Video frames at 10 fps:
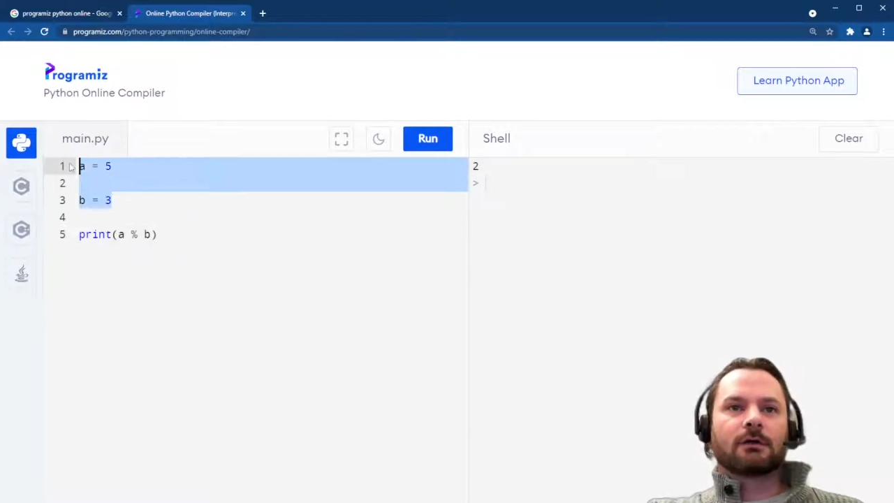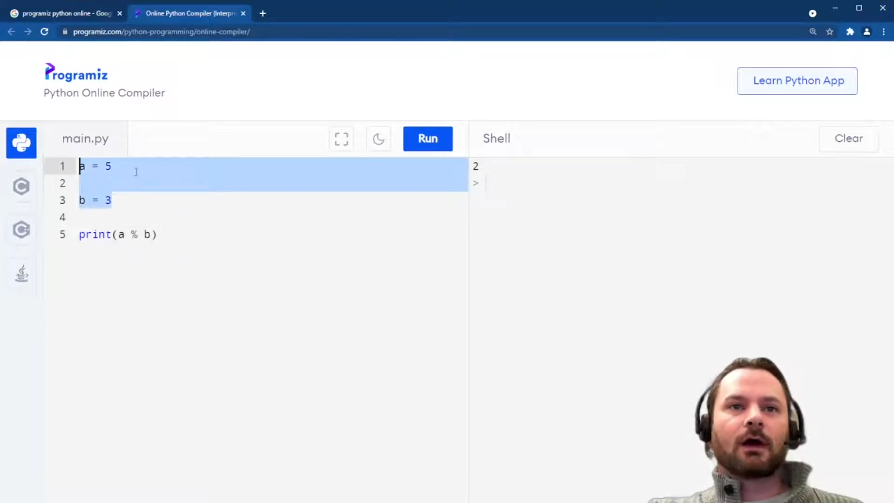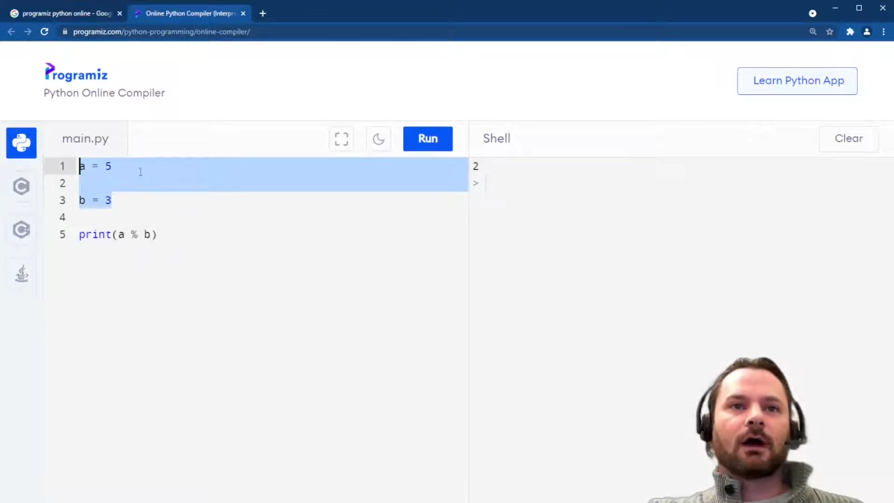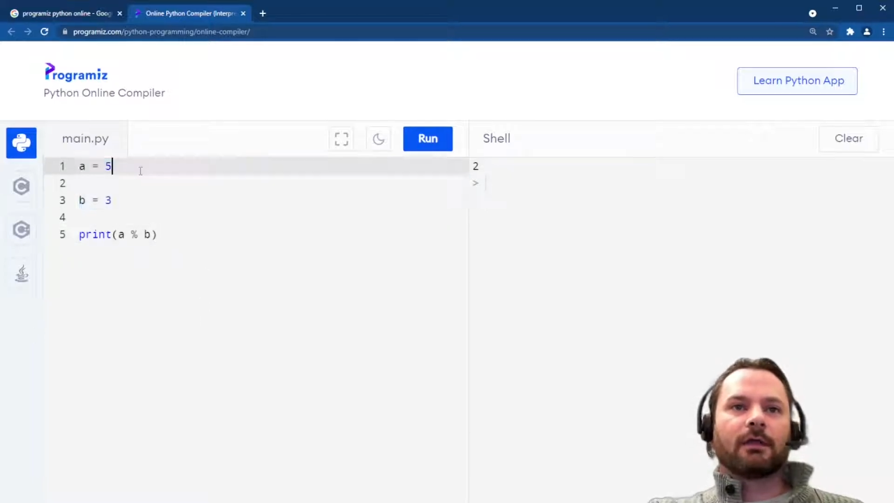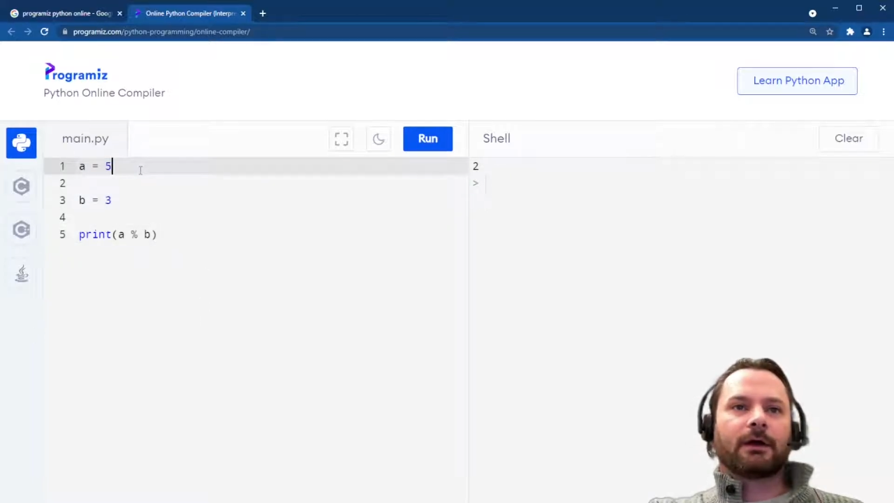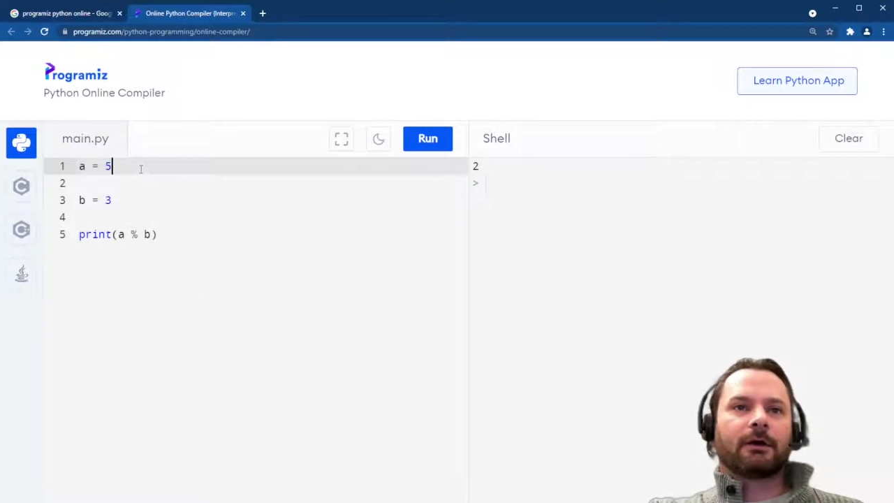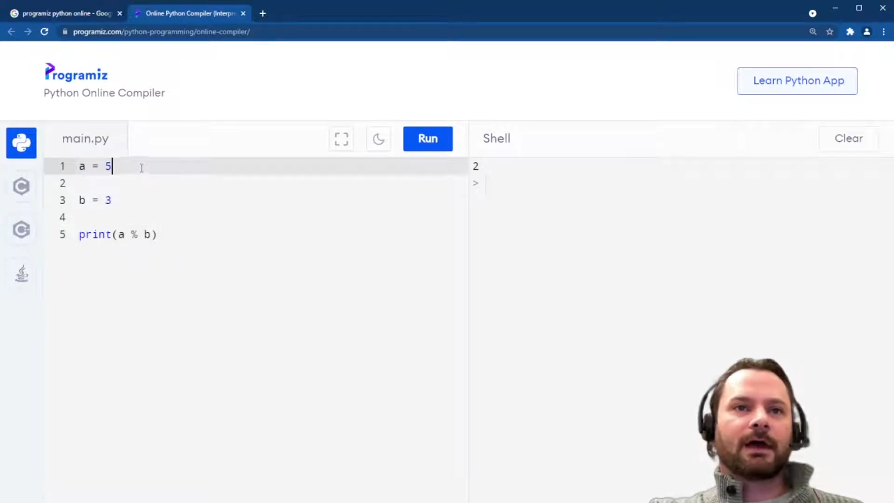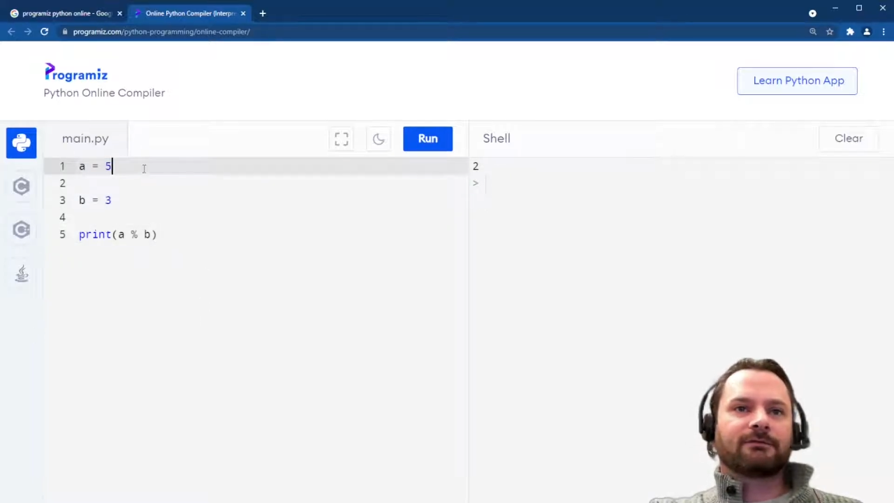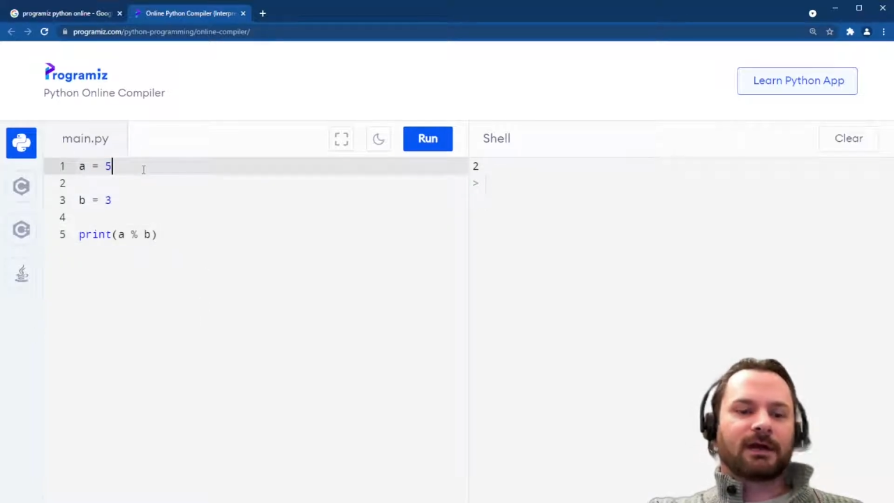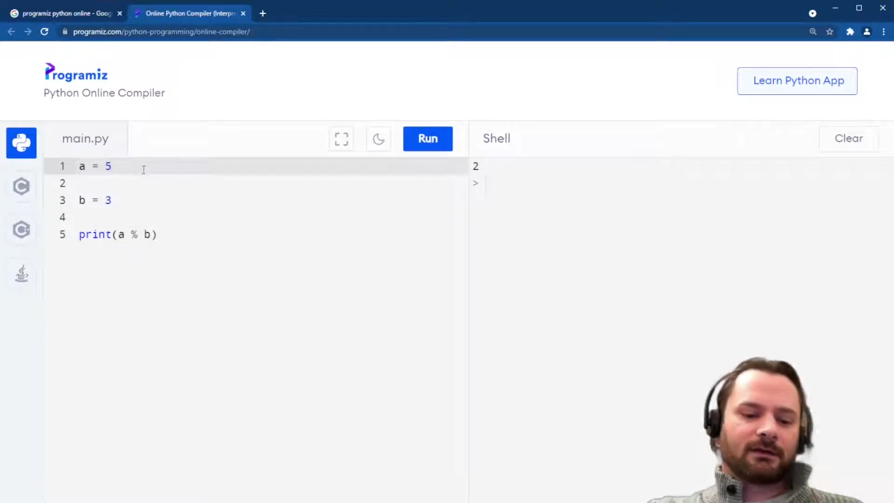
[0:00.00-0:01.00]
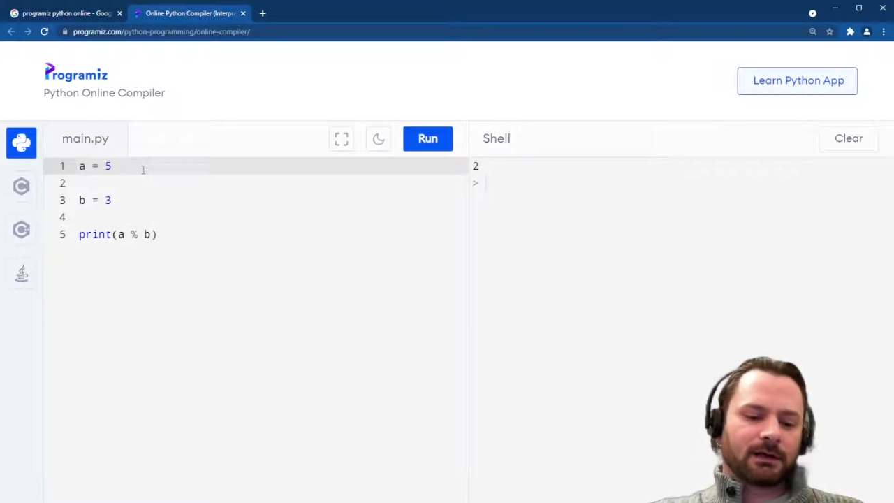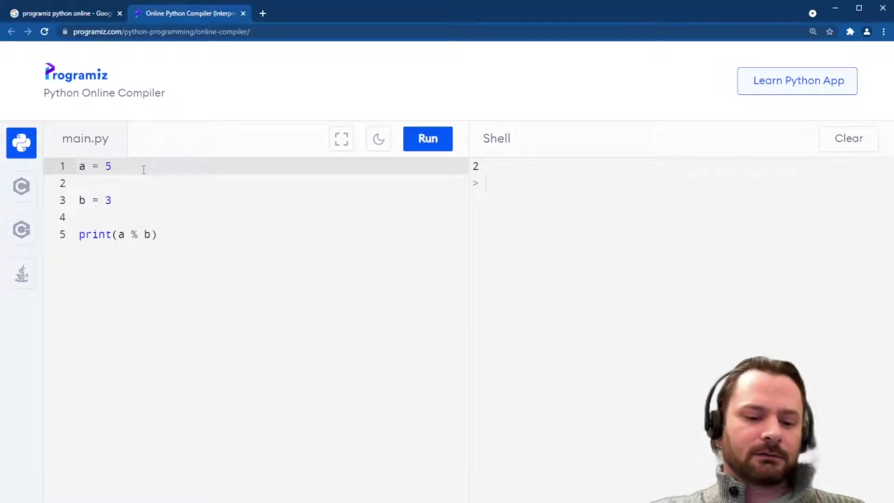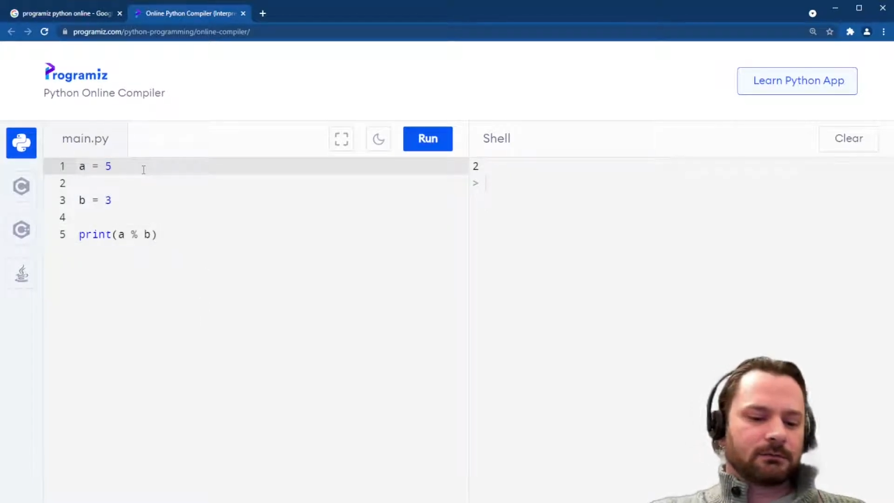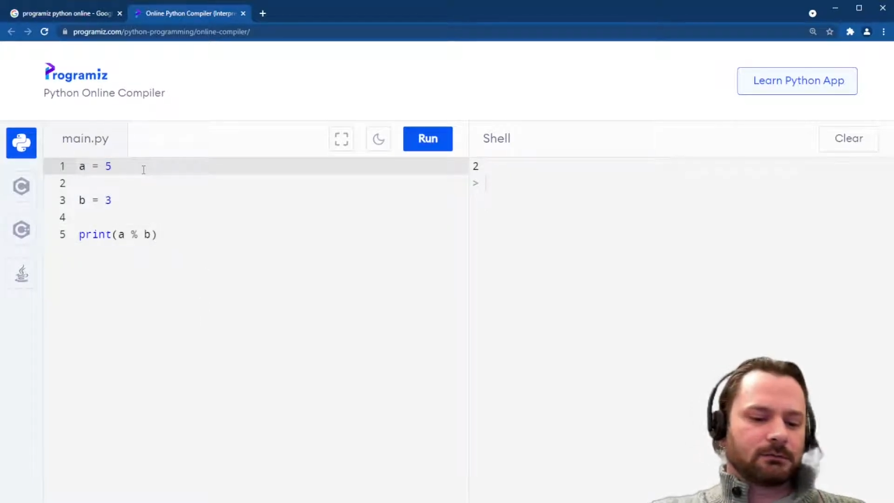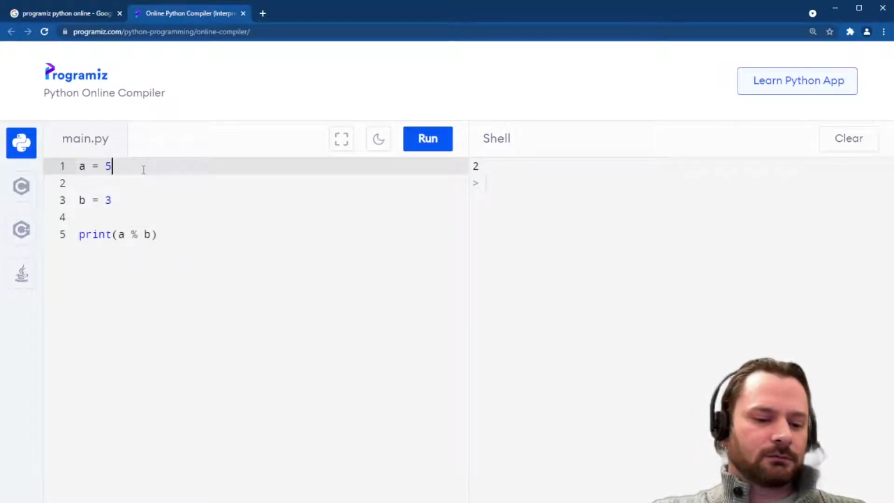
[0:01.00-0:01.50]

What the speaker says: They don't have anything